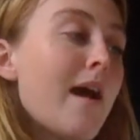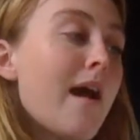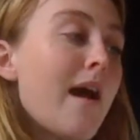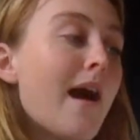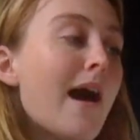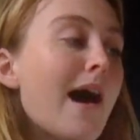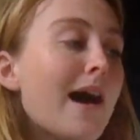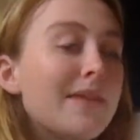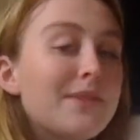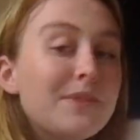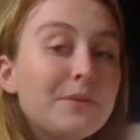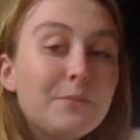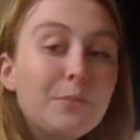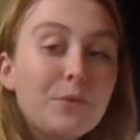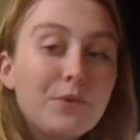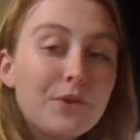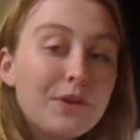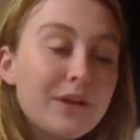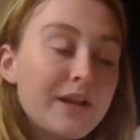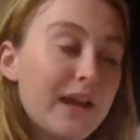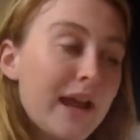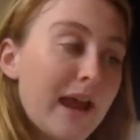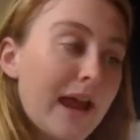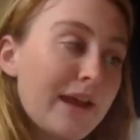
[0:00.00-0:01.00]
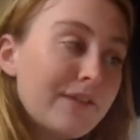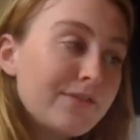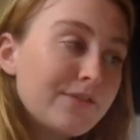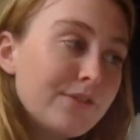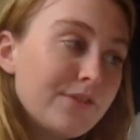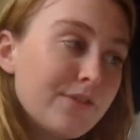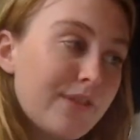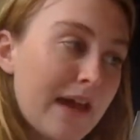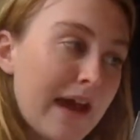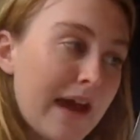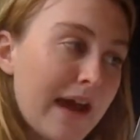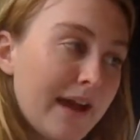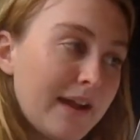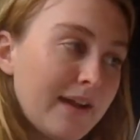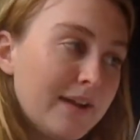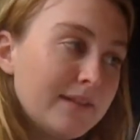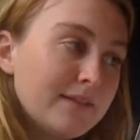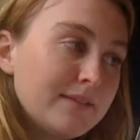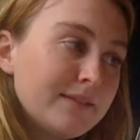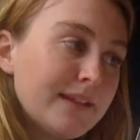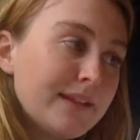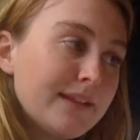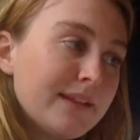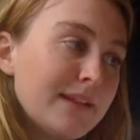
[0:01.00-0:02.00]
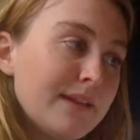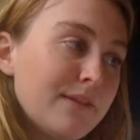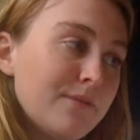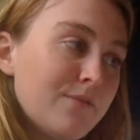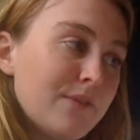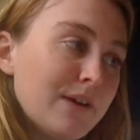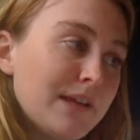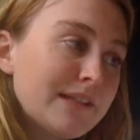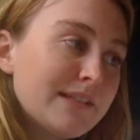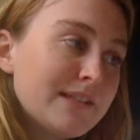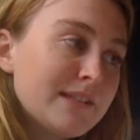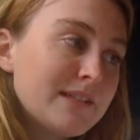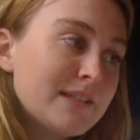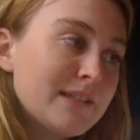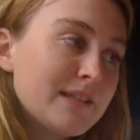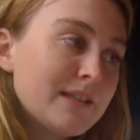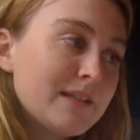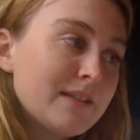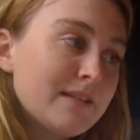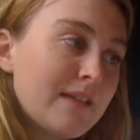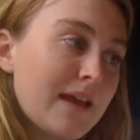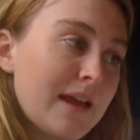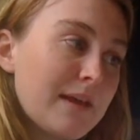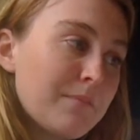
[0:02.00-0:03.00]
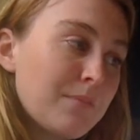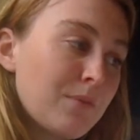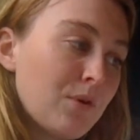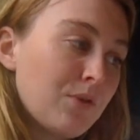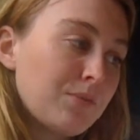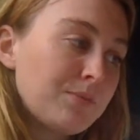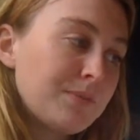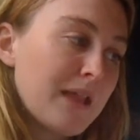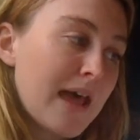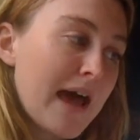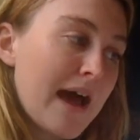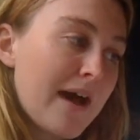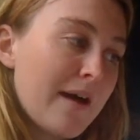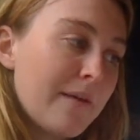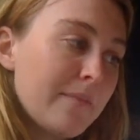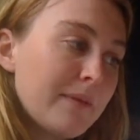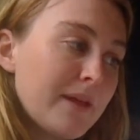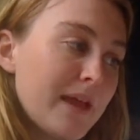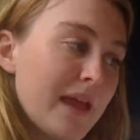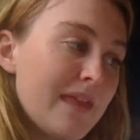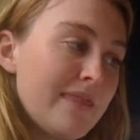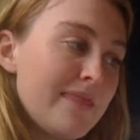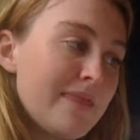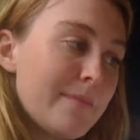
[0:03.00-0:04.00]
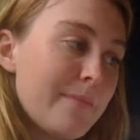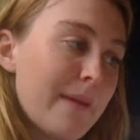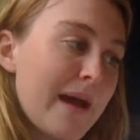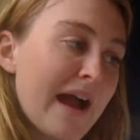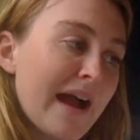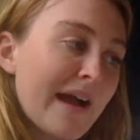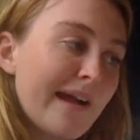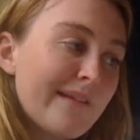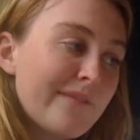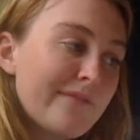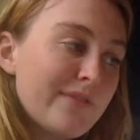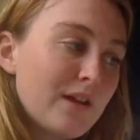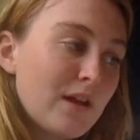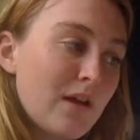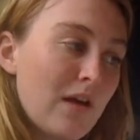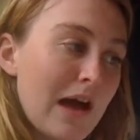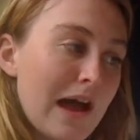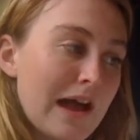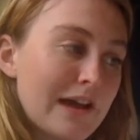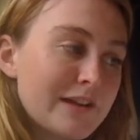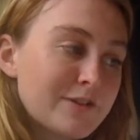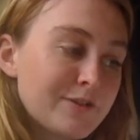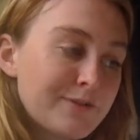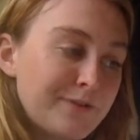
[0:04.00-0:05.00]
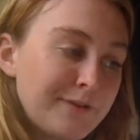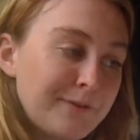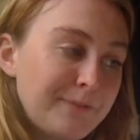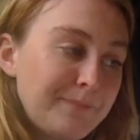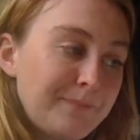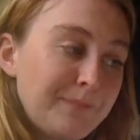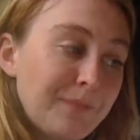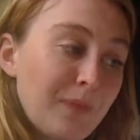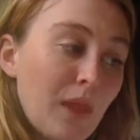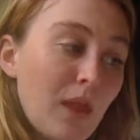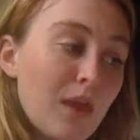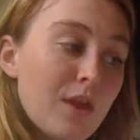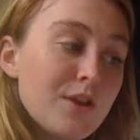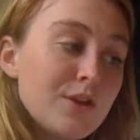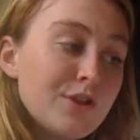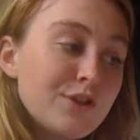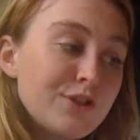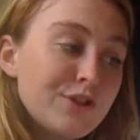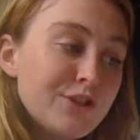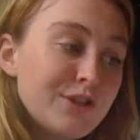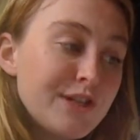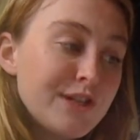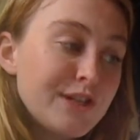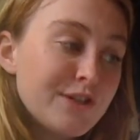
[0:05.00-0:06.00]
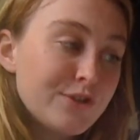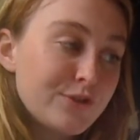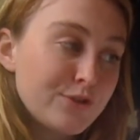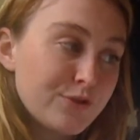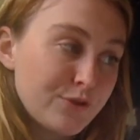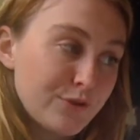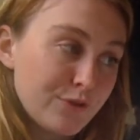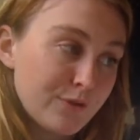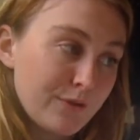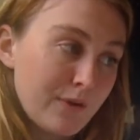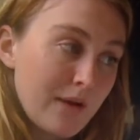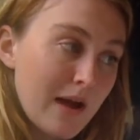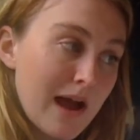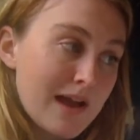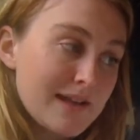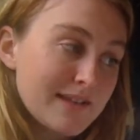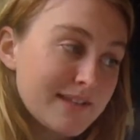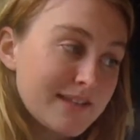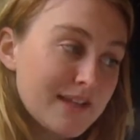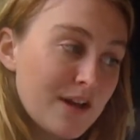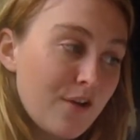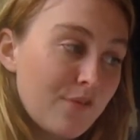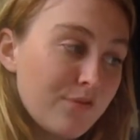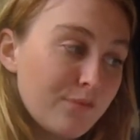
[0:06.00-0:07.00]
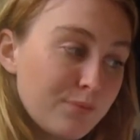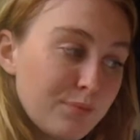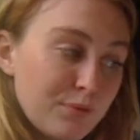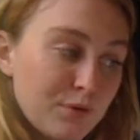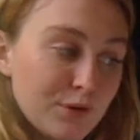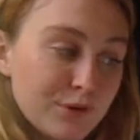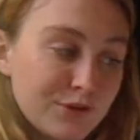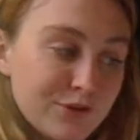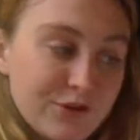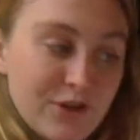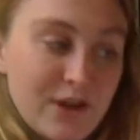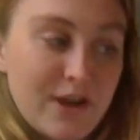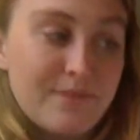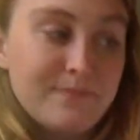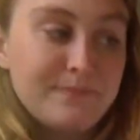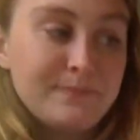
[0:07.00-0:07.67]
On the morning after that, Lilly went to the light bulb lab in the back of the classroom. She drew a self-portrait.